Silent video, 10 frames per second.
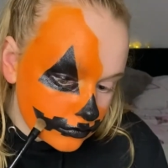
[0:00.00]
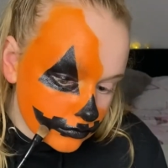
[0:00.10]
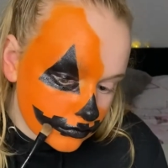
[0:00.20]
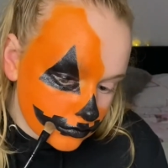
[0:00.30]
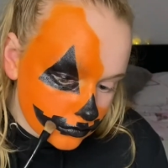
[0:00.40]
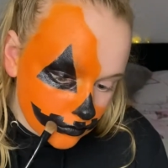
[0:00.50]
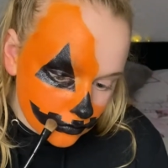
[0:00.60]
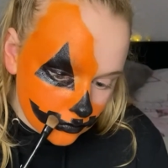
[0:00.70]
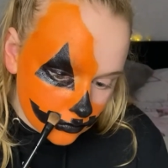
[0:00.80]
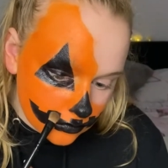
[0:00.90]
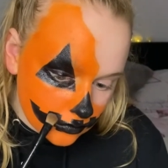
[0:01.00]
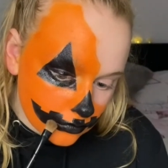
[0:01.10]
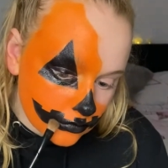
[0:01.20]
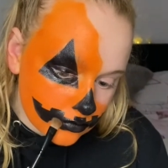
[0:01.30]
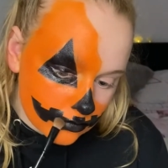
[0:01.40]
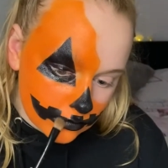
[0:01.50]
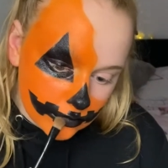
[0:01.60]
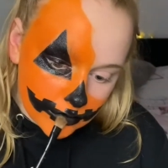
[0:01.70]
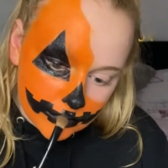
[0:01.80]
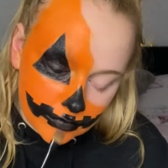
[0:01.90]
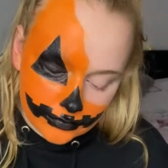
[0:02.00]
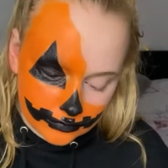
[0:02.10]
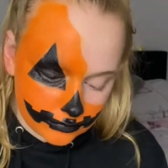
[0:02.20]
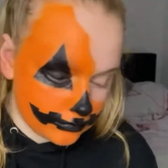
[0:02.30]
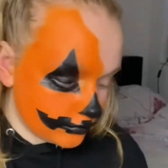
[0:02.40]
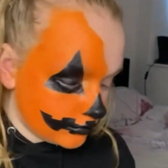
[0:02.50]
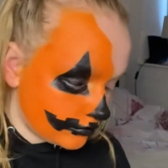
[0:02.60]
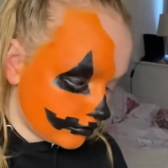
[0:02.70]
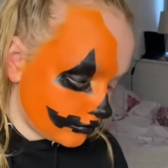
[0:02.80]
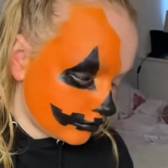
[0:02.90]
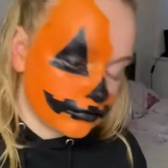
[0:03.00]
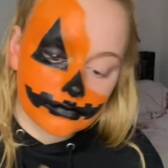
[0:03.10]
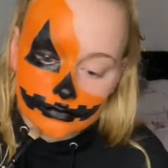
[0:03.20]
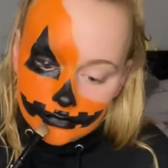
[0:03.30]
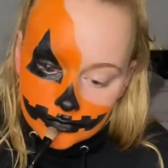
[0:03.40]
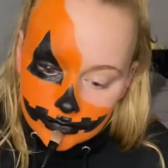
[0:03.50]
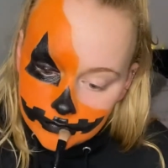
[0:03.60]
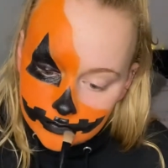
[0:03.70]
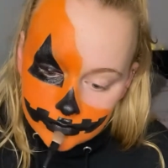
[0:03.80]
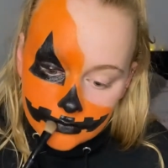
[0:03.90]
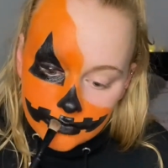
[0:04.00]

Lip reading: shade, and I'm just using this to kind of set the black paint.